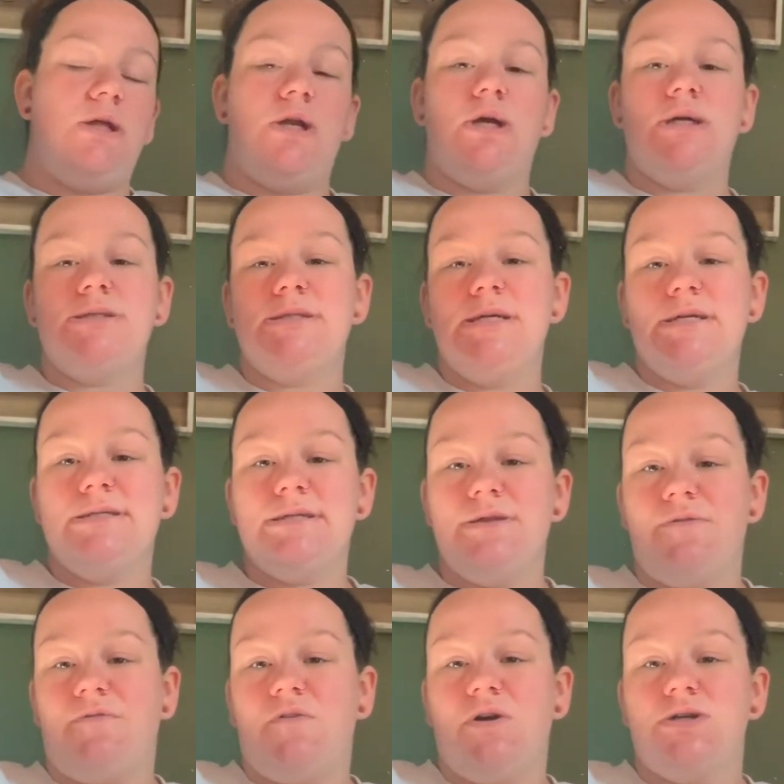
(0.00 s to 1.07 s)
nurses in the
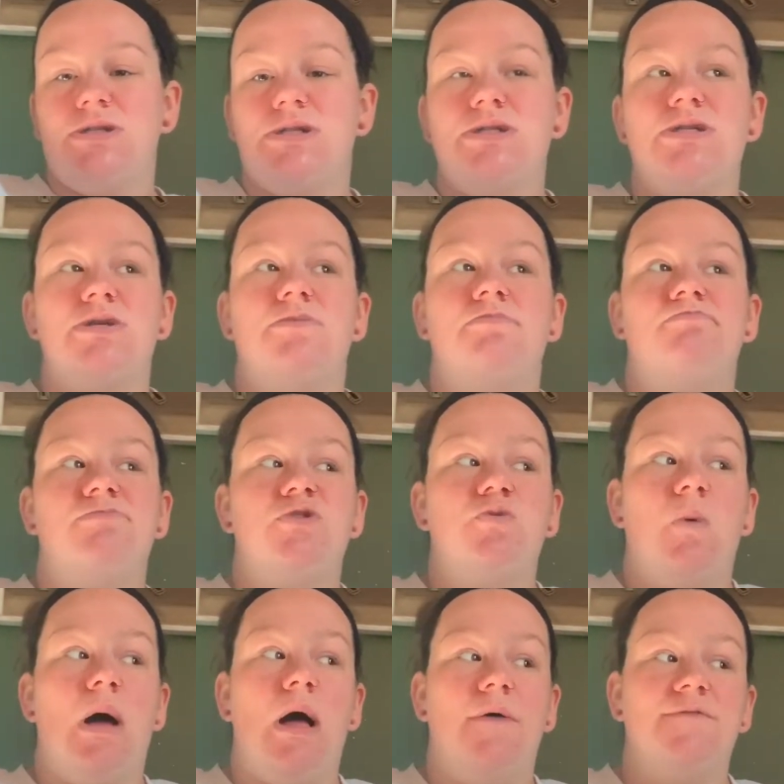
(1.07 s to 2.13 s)
first
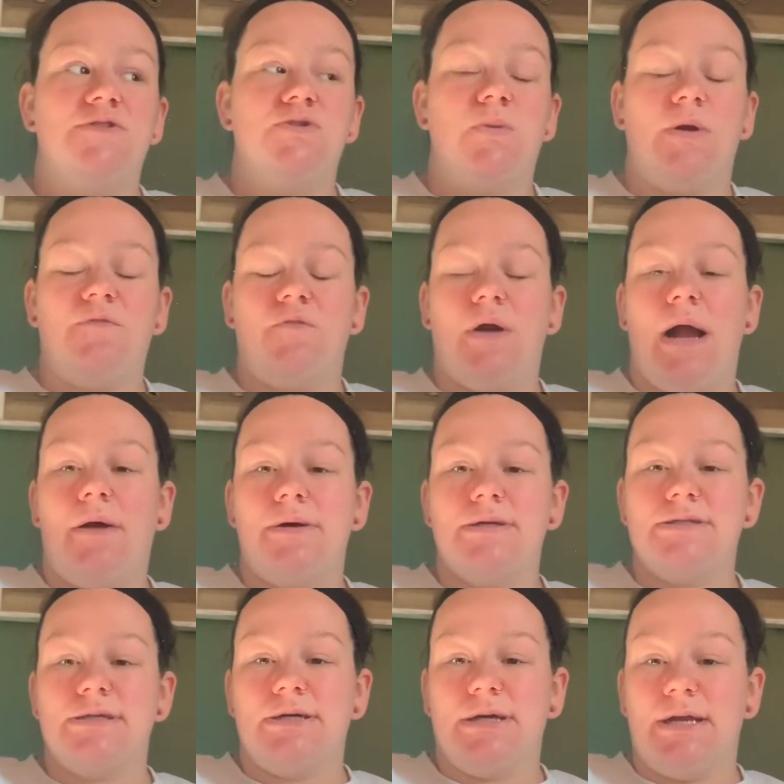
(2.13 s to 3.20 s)
12 to 24
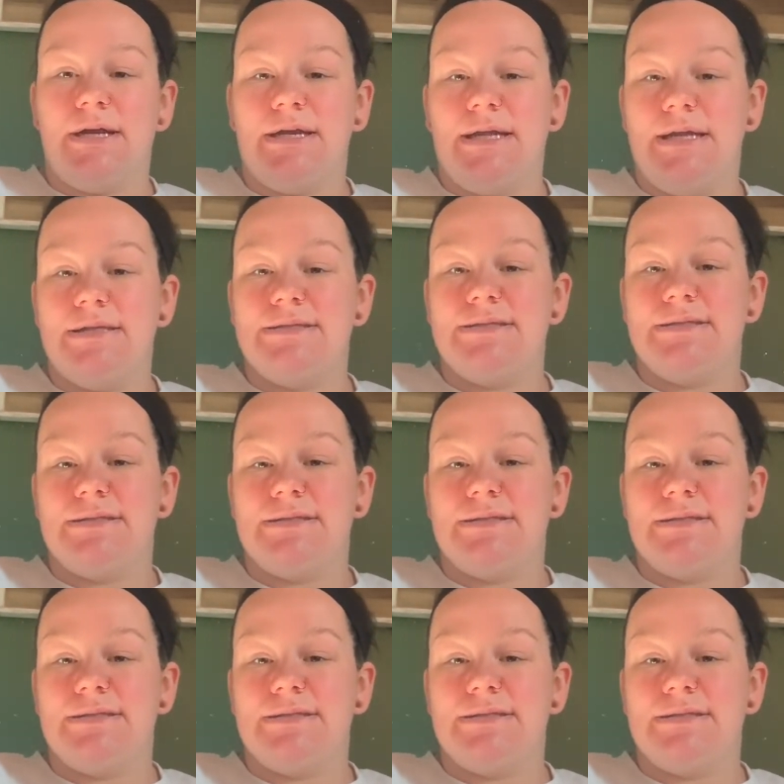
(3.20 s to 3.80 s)
hours are going to need